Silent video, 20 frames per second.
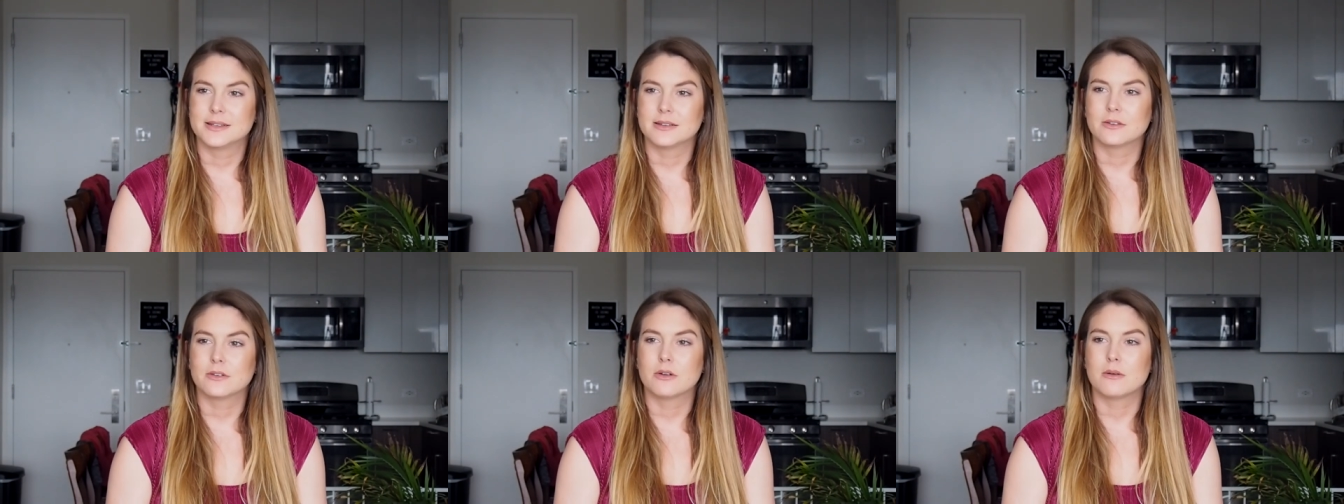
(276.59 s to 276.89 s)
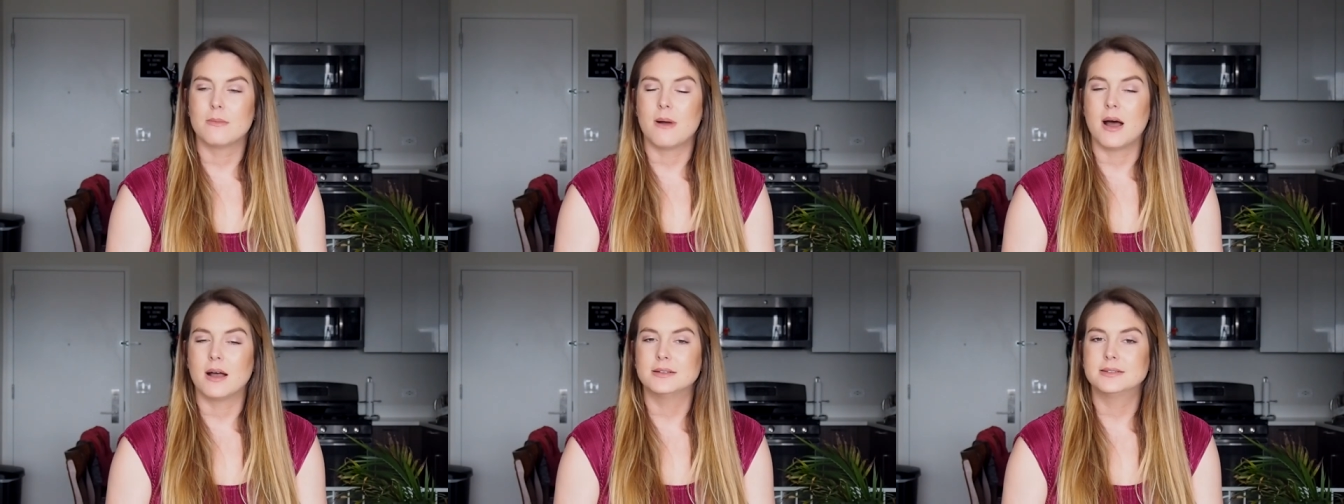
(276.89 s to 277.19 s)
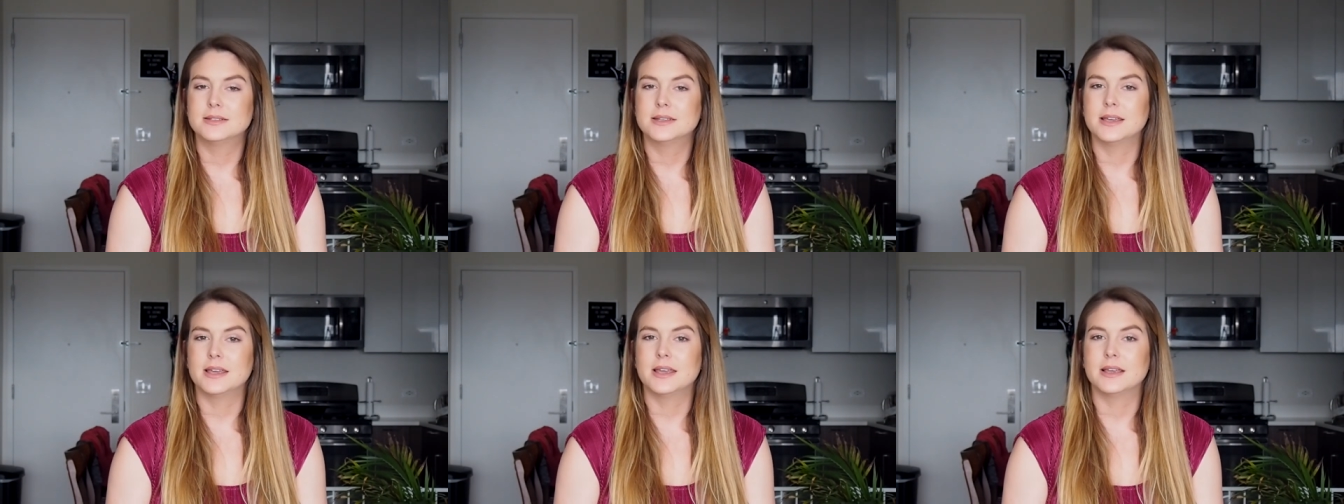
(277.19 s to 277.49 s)

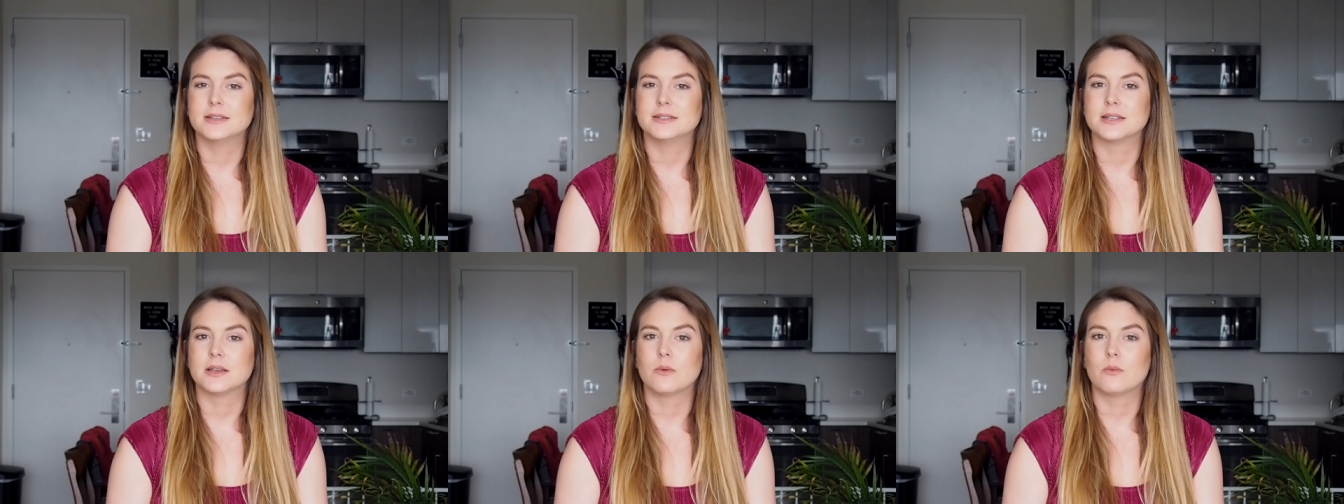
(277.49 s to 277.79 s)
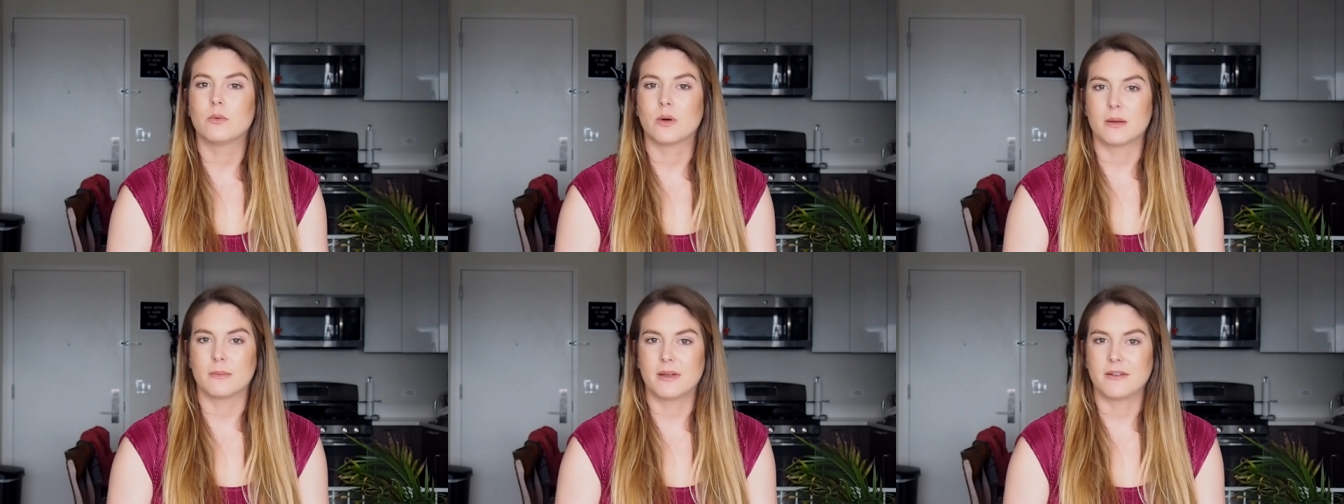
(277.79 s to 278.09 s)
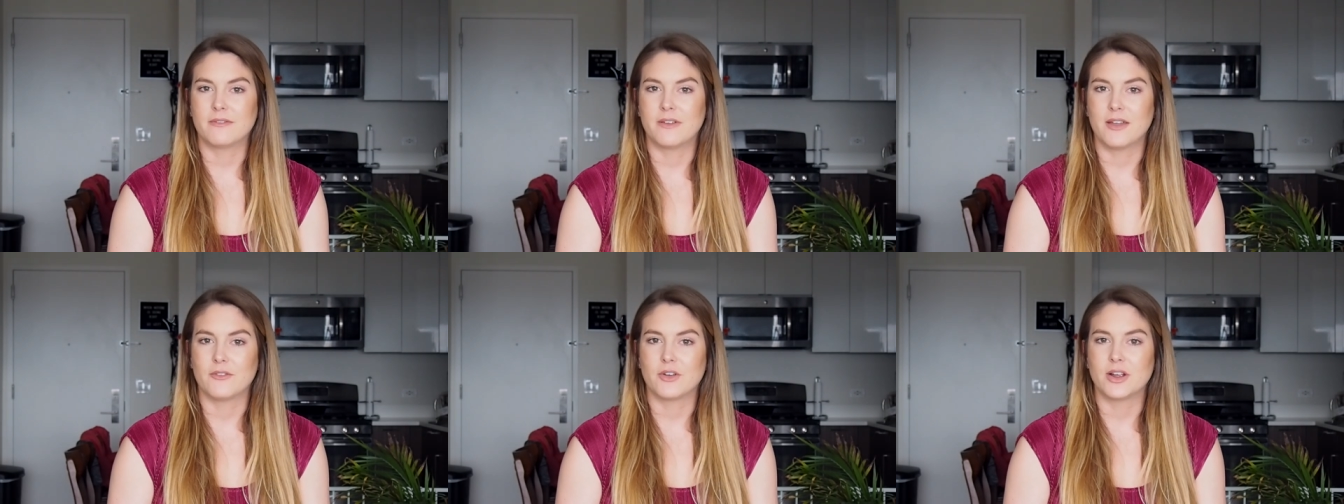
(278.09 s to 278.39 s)
Cremant is one of
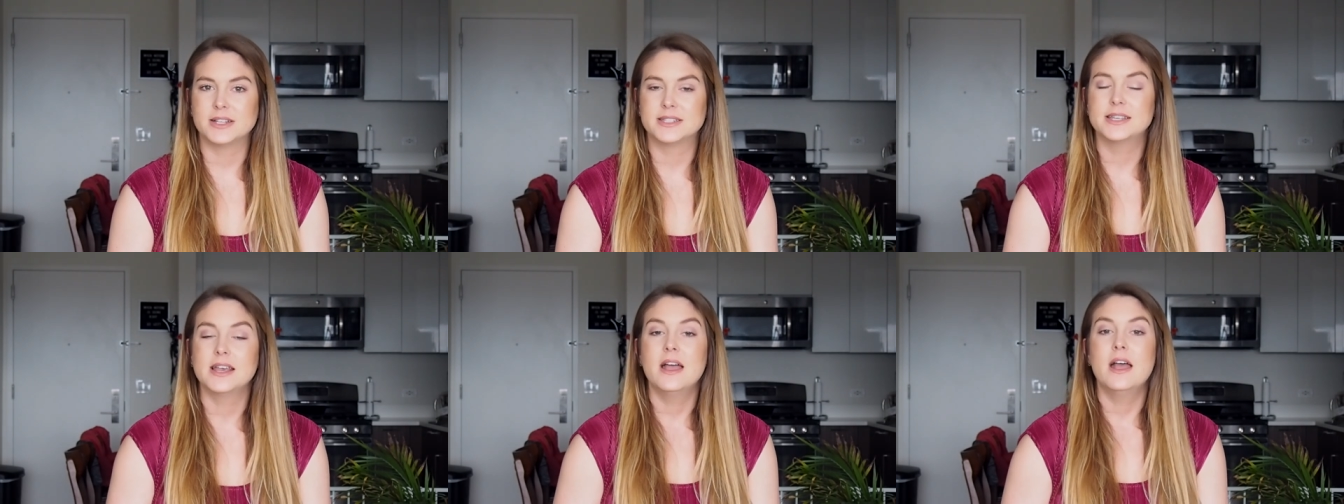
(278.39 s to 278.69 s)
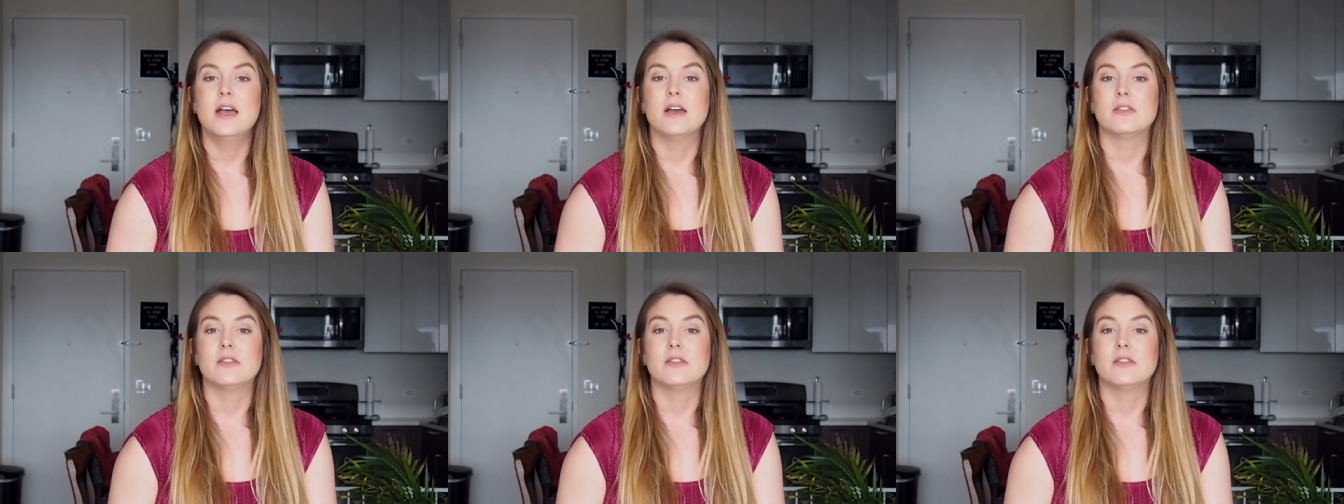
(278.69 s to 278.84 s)
my favorites.